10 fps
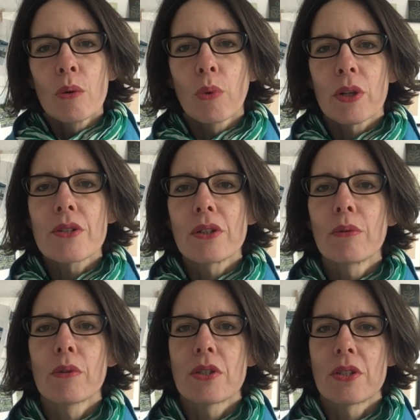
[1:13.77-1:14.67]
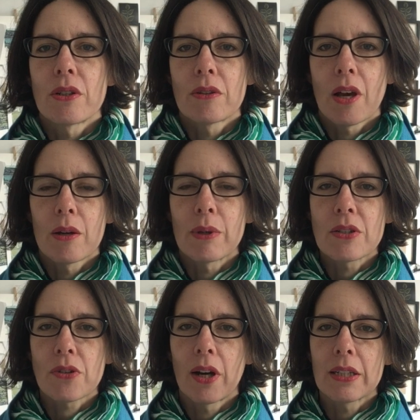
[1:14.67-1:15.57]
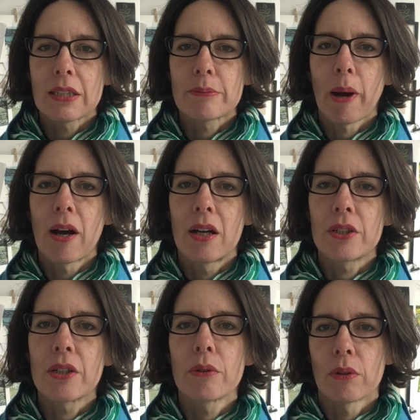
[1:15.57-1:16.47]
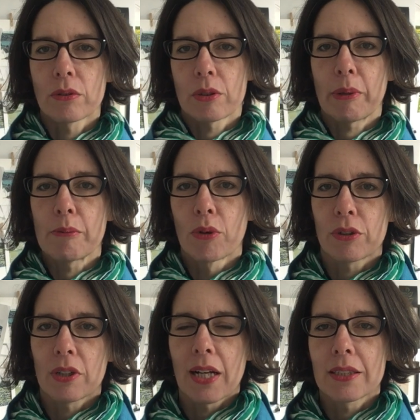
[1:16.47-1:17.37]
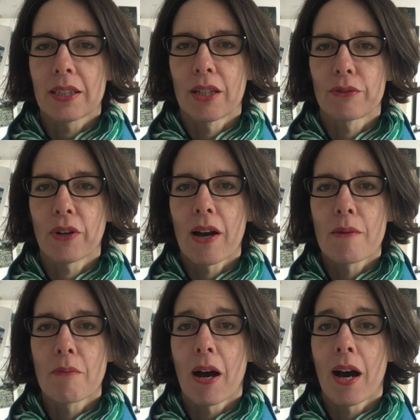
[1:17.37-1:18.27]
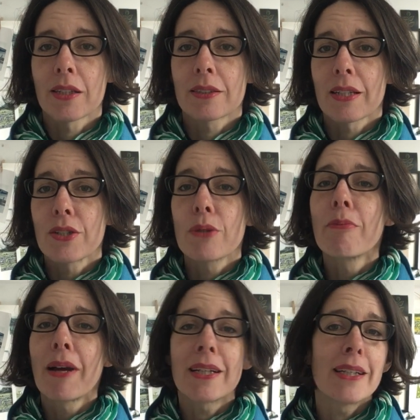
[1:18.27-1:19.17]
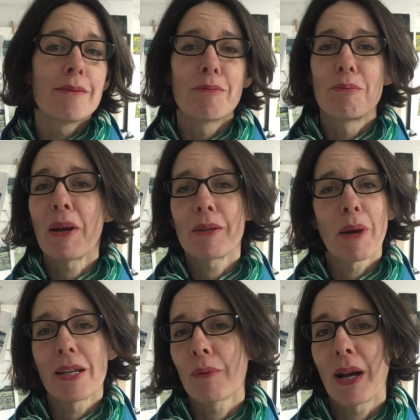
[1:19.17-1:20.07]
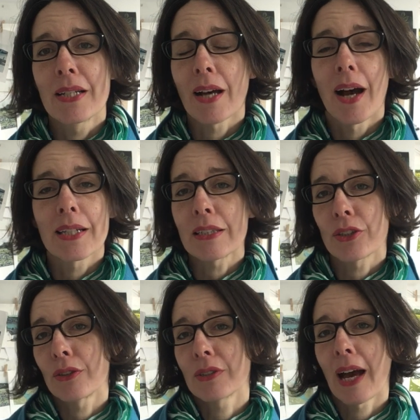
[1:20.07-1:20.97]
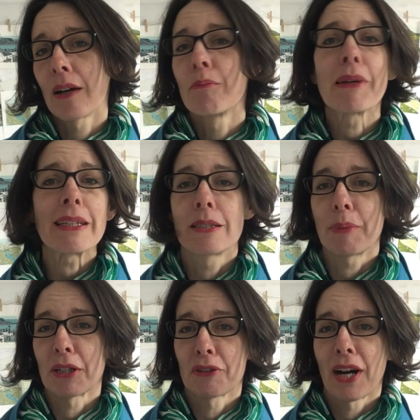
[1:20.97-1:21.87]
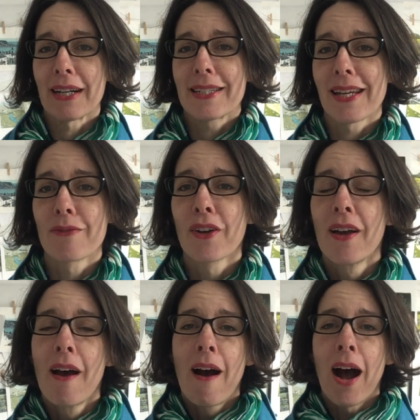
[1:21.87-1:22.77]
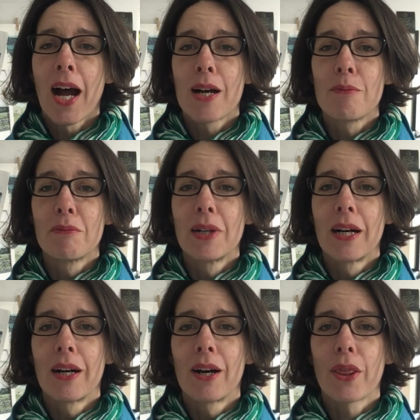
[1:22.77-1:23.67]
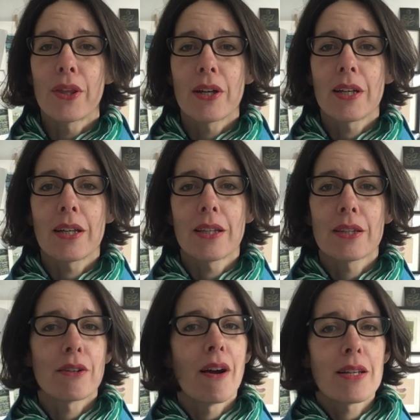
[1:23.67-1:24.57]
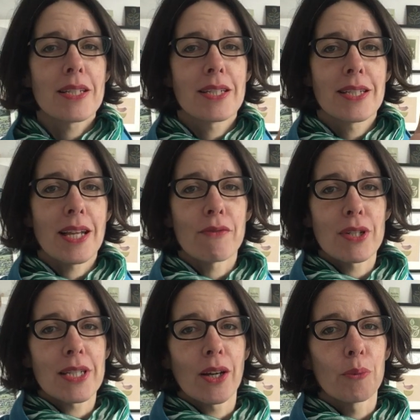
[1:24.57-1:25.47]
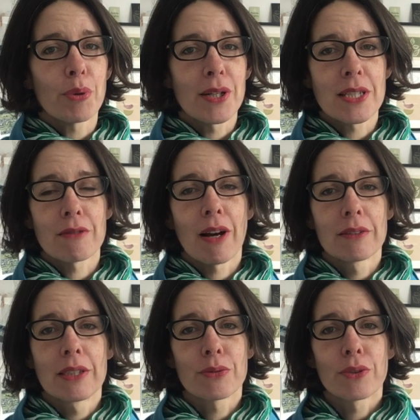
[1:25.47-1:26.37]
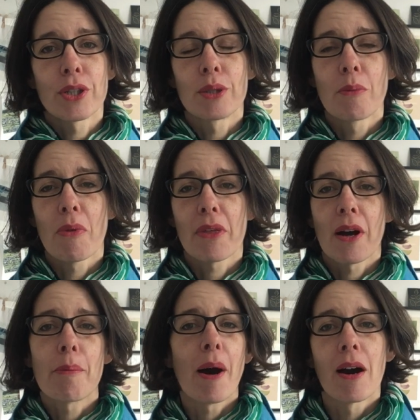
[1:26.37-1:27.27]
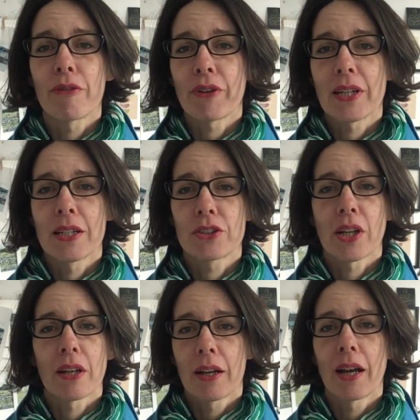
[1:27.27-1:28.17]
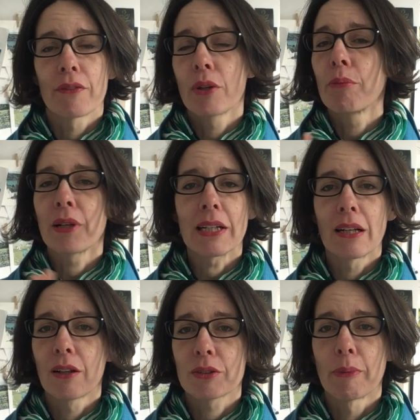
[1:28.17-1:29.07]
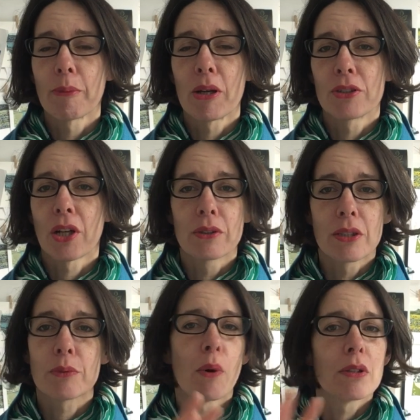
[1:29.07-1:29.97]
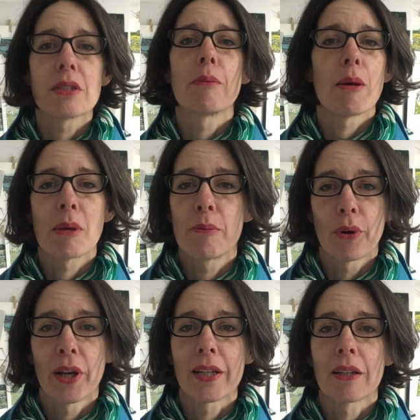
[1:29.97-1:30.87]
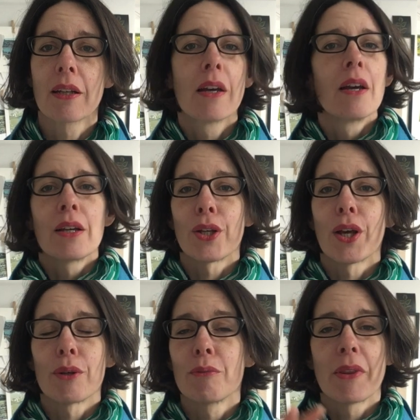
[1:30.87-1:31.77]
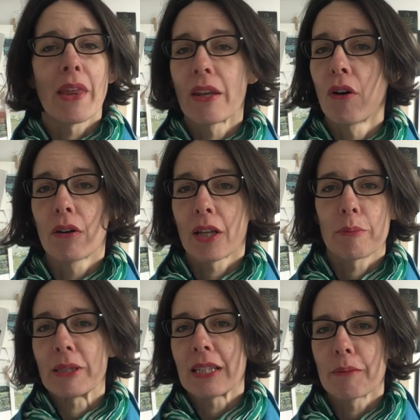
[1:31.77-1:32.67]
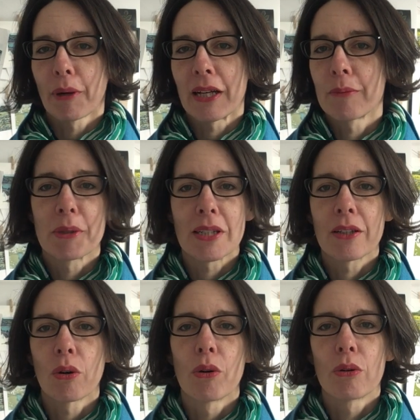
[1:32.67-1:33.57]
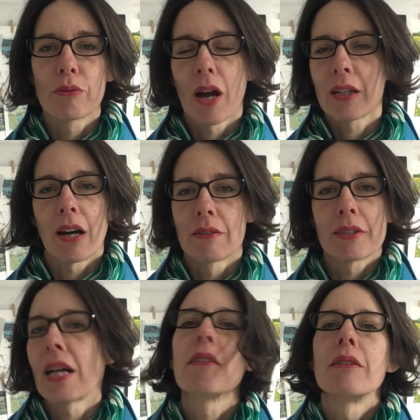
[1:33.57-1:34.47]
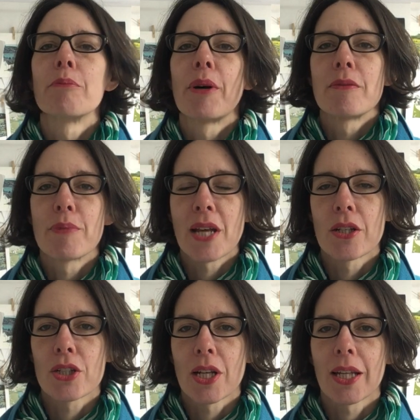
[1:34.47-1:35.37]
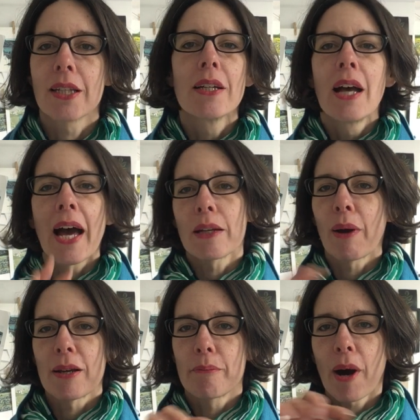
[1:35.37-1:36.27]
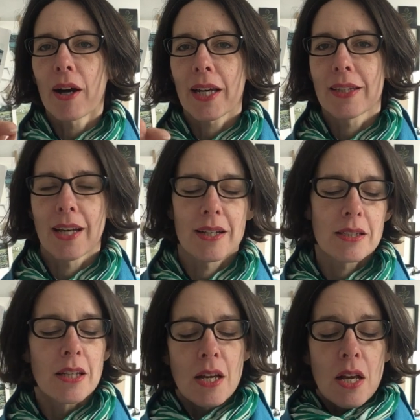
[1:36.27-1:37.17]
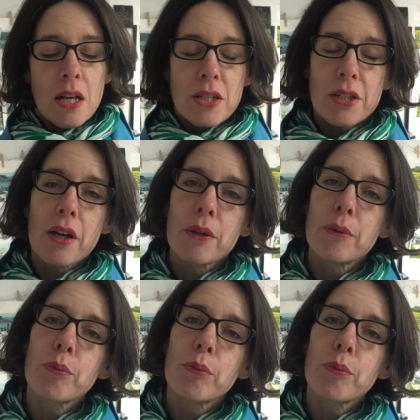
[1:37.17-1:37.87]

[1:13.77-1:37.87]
What I do want to do though is try and inspire you all to be more creative, and to many ways I need you to help me to be creative. There are 70 odd prints around this room that are part finished and I have completely lost my mojo because what's the blooming point? They're not going to be seen by anybody or I can't sell them potentially. Anyway, parking that. So